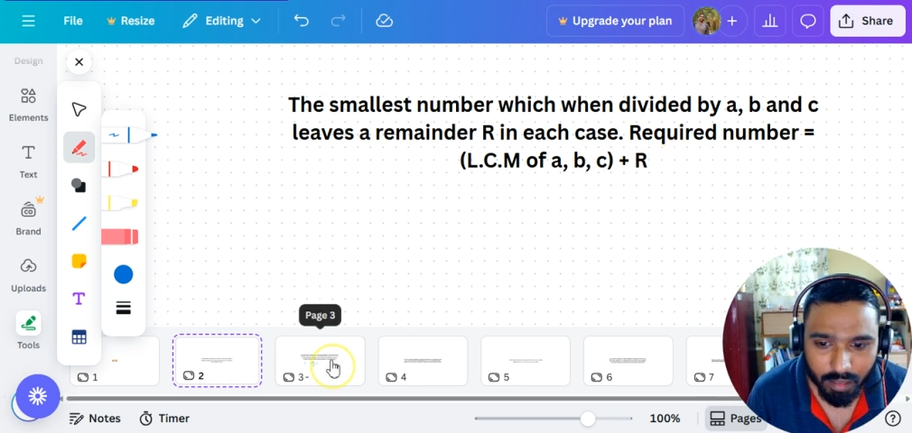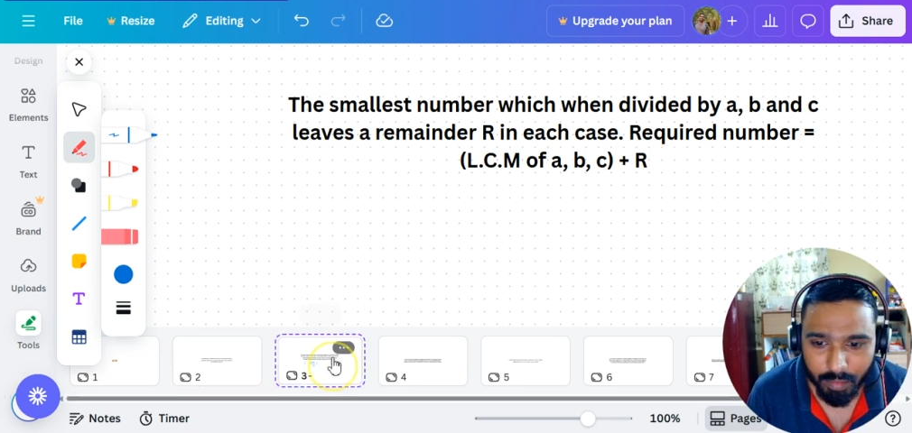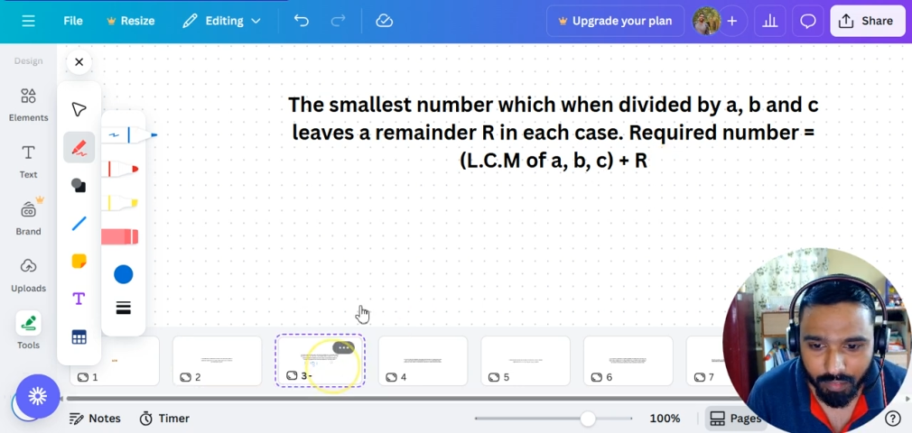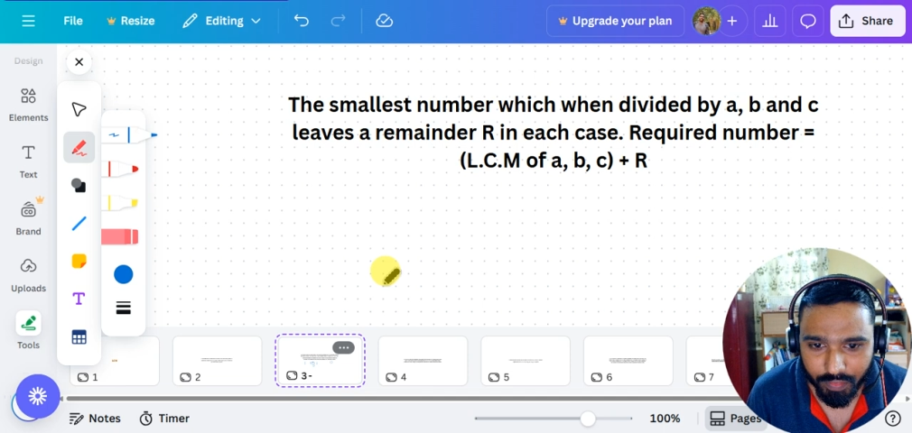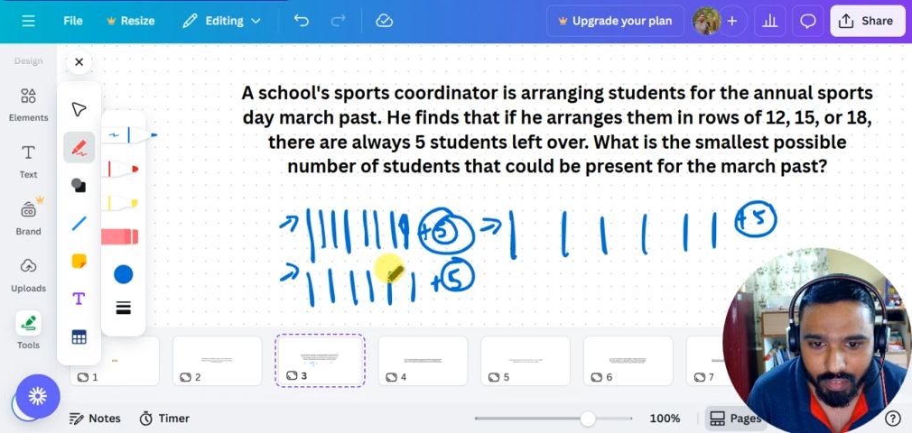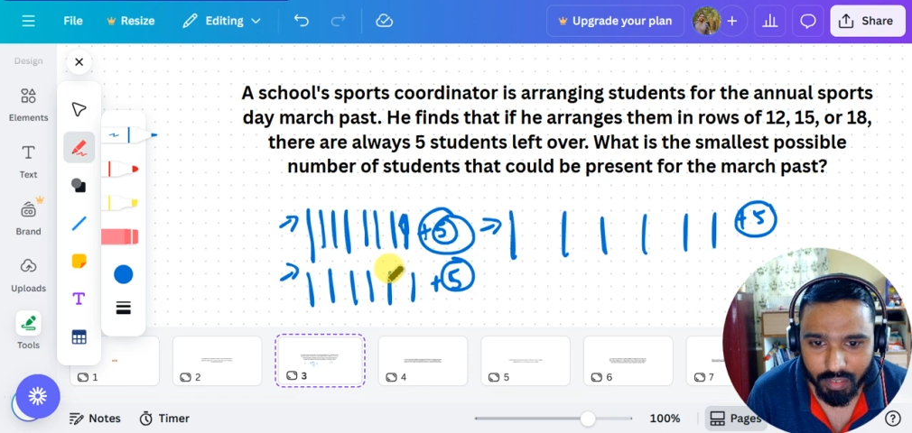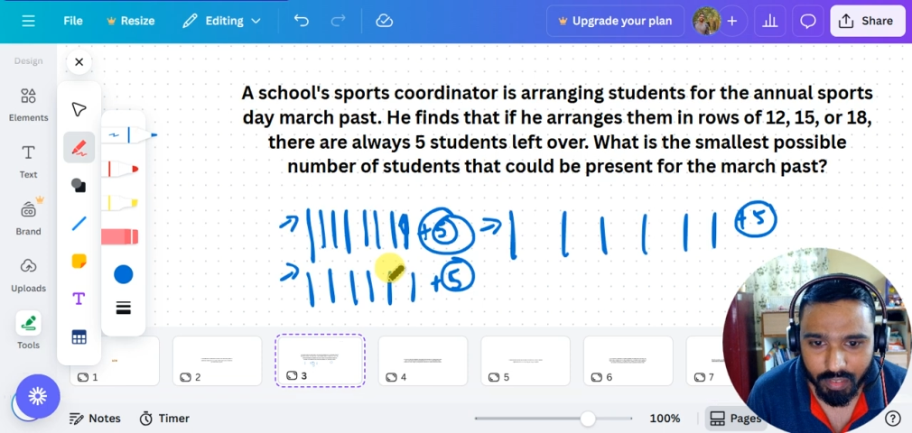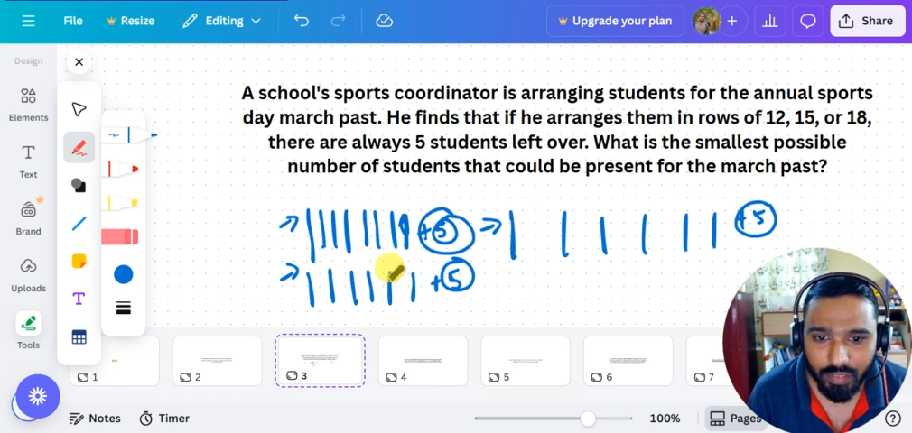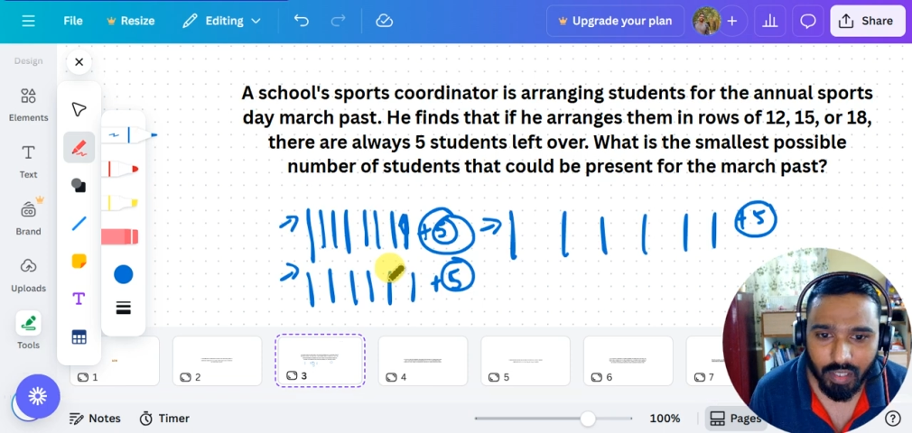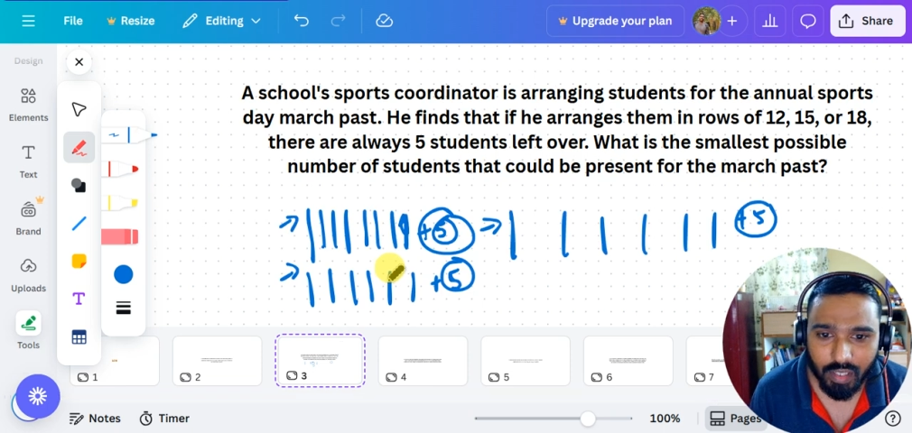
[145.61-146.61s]
but first we
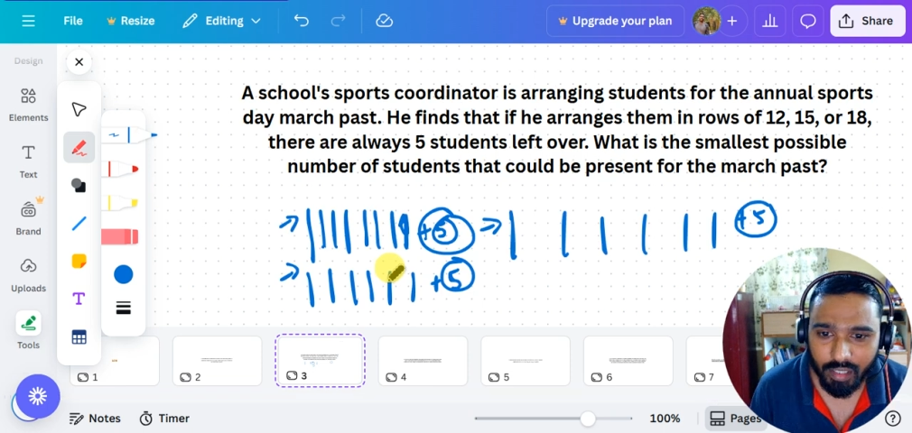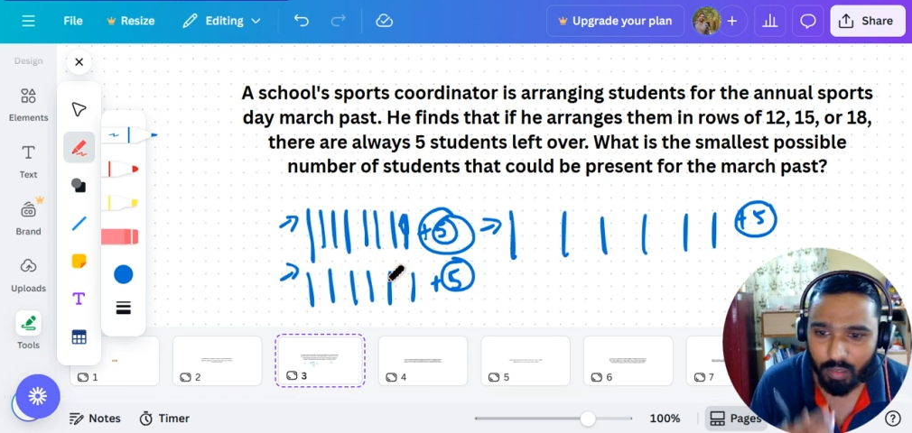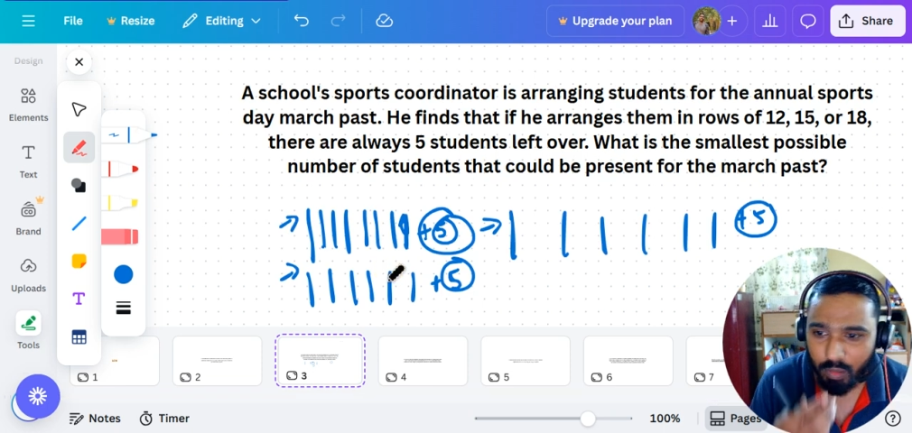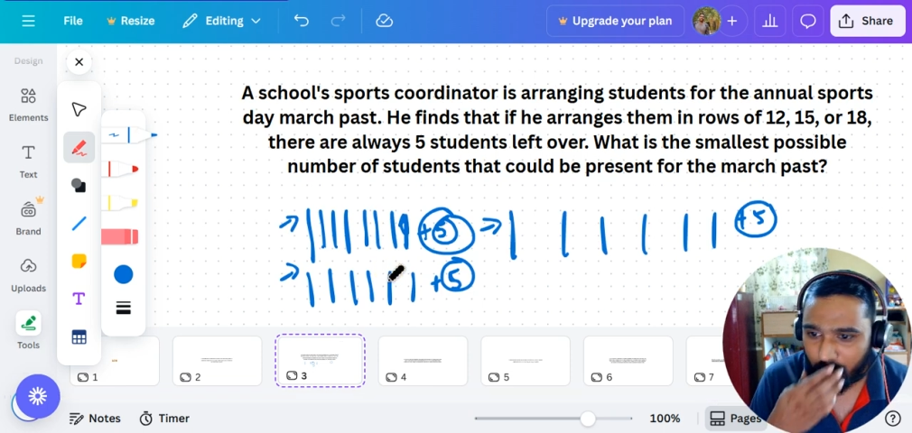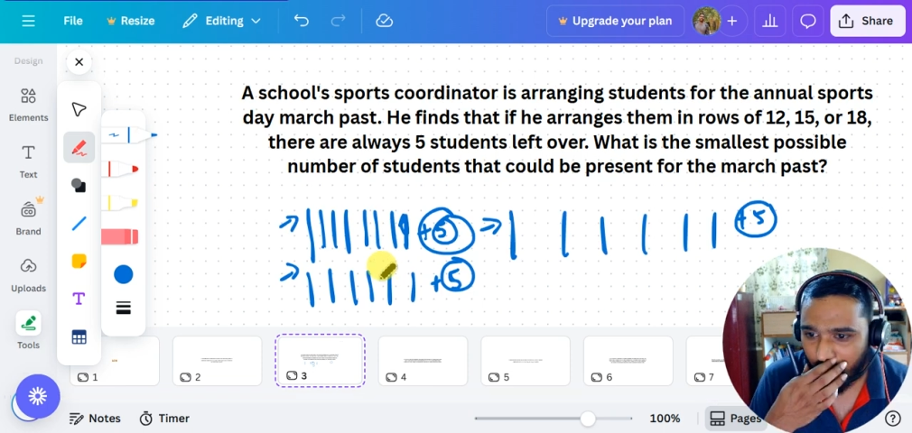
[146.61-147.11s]
will try to